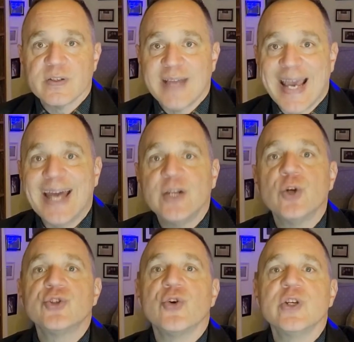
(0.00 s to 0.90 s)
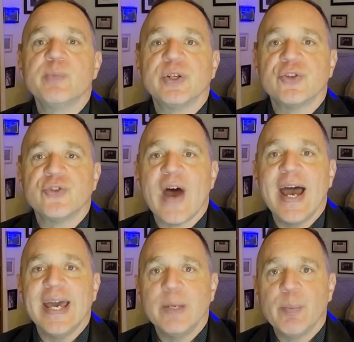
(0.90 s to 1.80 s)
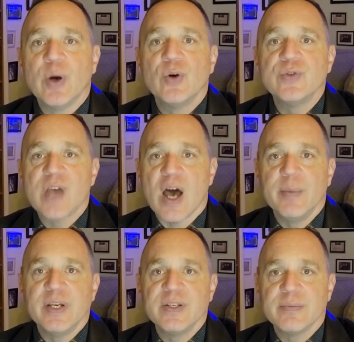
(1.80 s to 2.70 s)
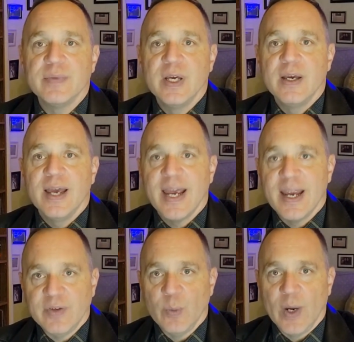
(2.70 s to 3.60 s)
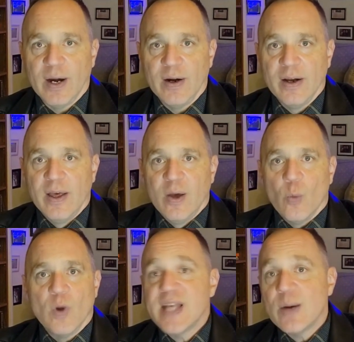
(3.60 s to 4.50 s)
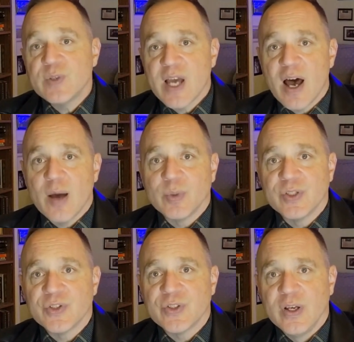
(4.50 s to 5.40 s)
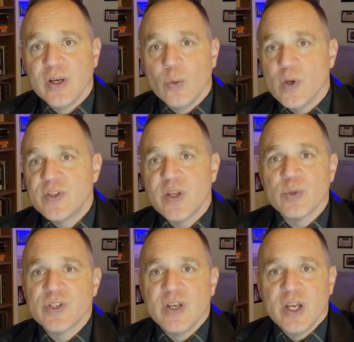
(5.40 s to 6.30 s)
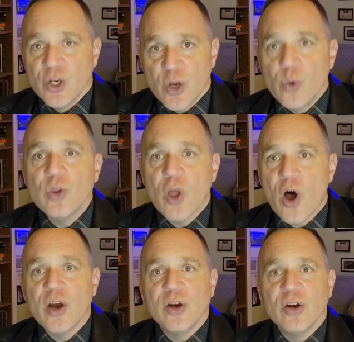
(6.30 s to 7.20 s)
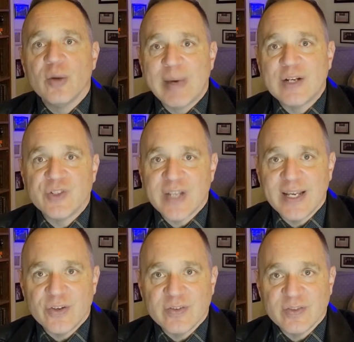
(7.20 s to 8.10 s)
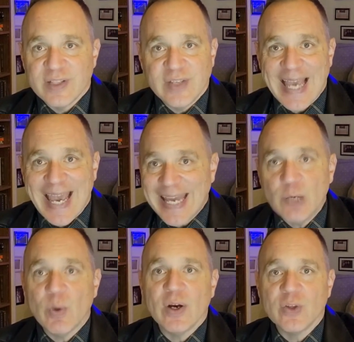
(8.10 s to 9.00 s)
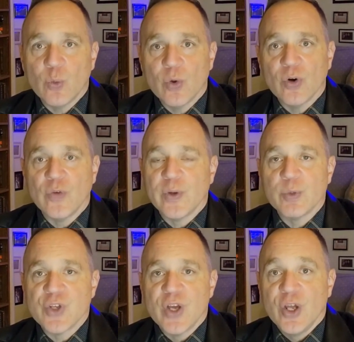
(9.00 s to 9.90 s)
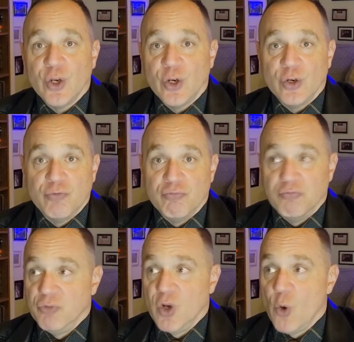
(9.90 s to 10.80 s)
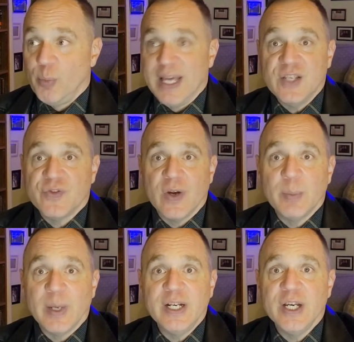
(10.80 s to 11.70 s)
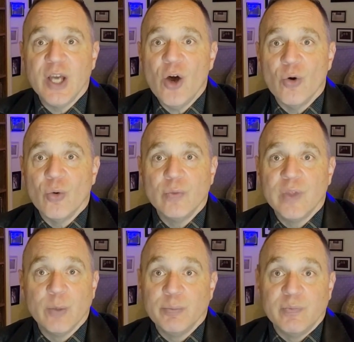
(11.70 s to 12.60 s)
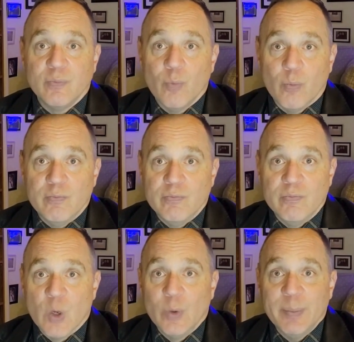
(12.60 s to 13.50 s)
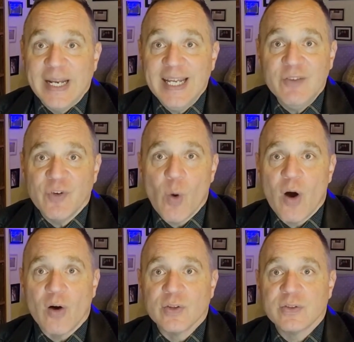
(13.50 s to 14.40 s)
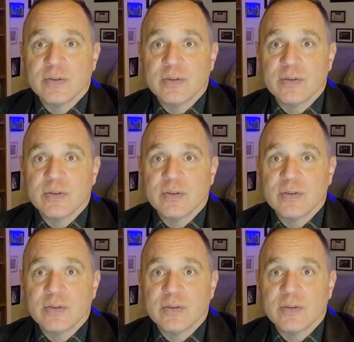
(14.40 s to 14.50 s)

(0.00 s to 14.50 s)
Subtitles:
They had no choice but to try and impose communism everywhere. Once that was accomplished, once there was no longer a better standard of living anywhere in the world, there was no place for anybody to go. There wouldn't be any need for walls.